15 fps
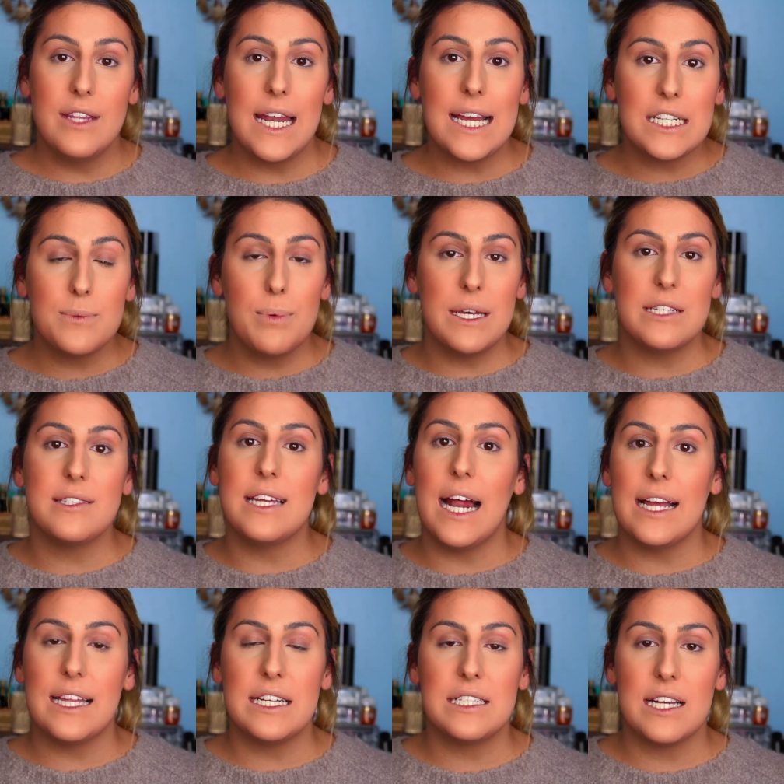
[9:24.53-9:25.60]
So the next place that
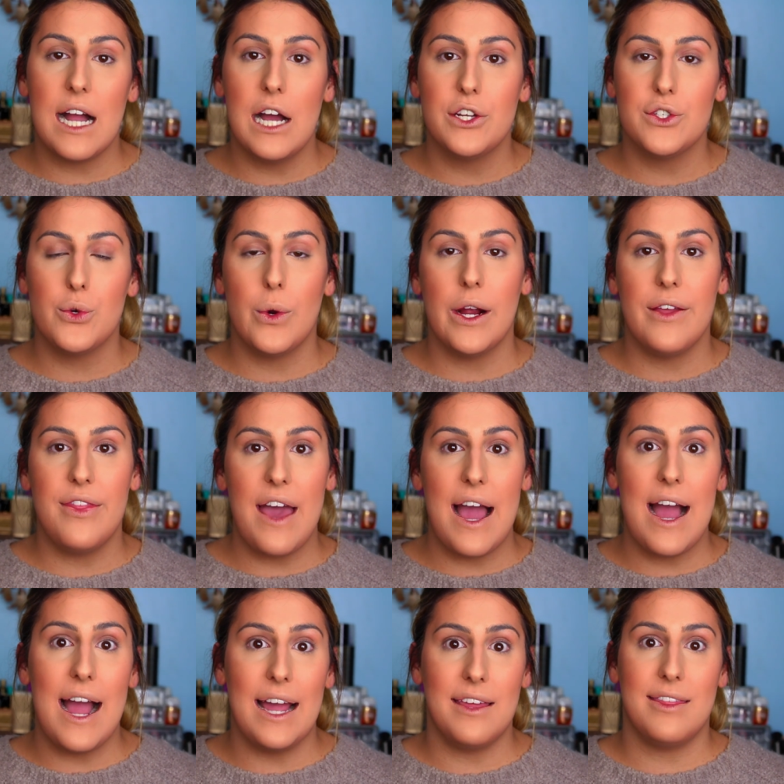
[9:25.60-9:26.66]
I like to contour
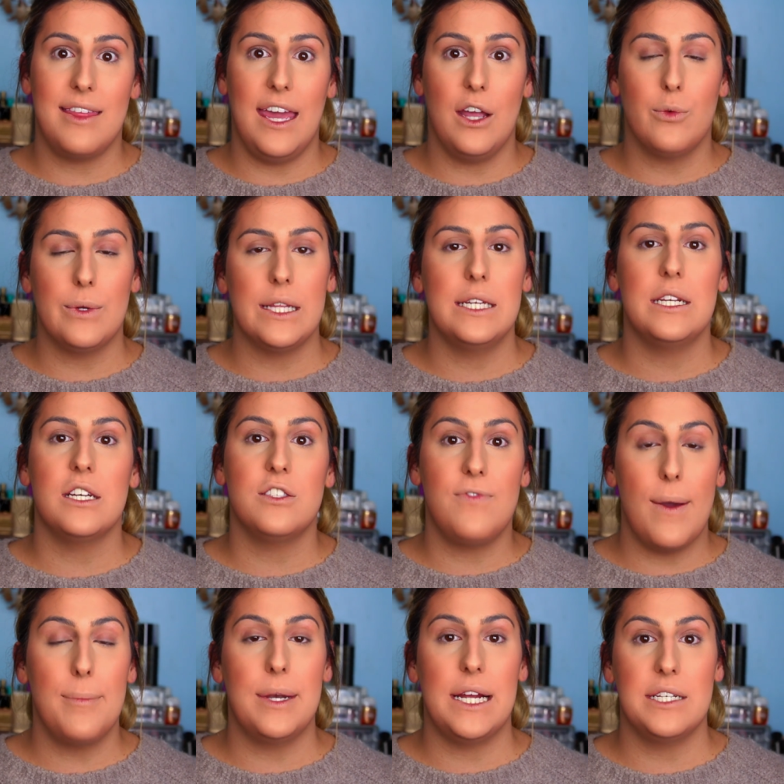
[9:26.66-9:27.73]
that I think really does
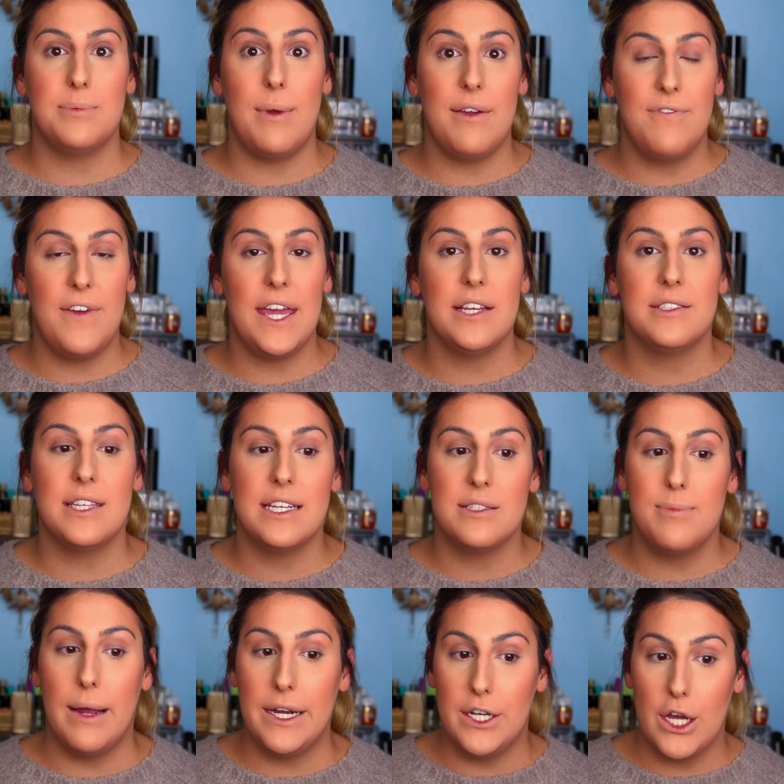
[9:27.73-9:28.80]
feminize my face
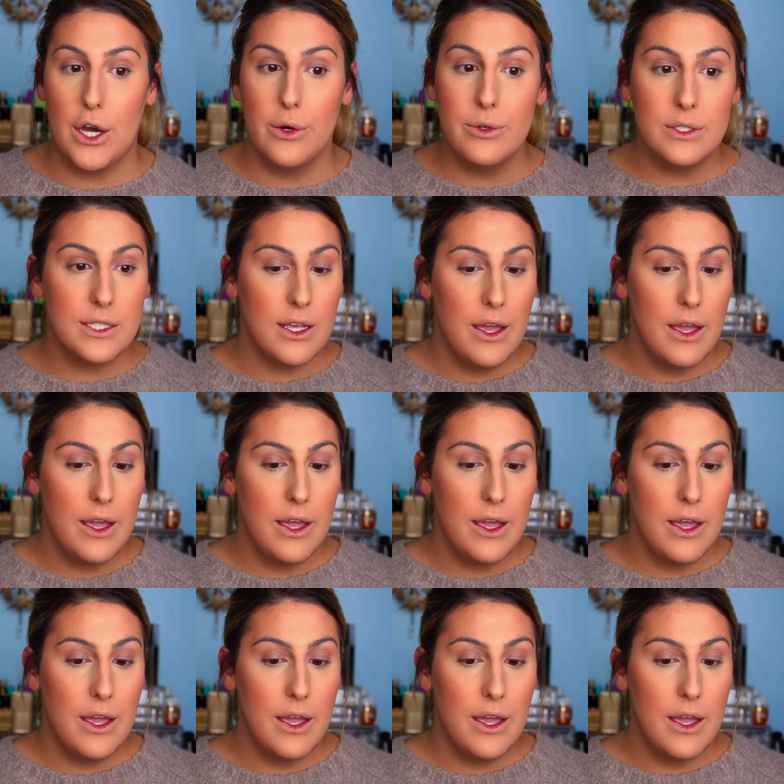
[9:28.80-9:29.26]
is my nose.